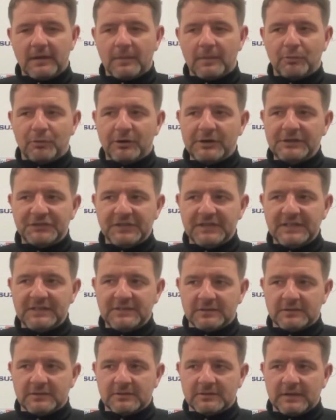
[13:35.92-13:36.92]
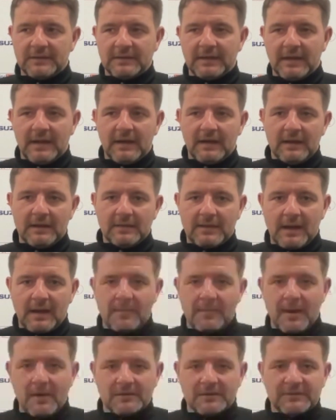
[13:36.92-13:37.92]
think a pre-season and that
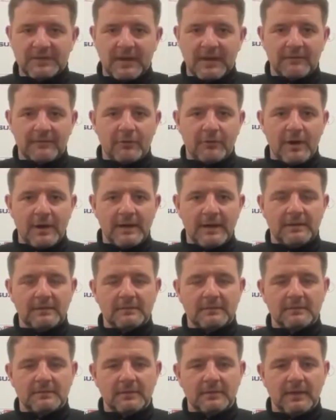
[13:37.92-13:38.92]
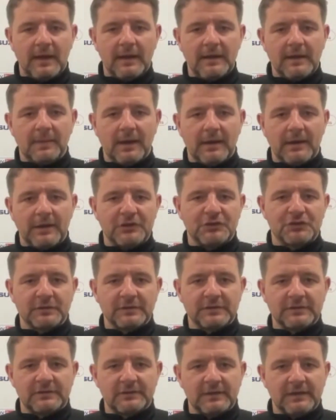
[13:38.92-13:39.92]
that amount of time for any any
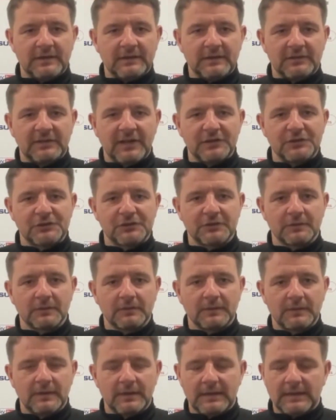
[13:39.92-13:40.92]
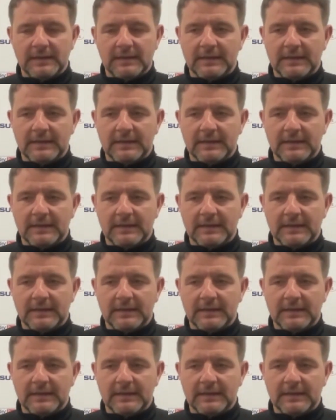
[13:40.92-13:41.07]
manager is is essential.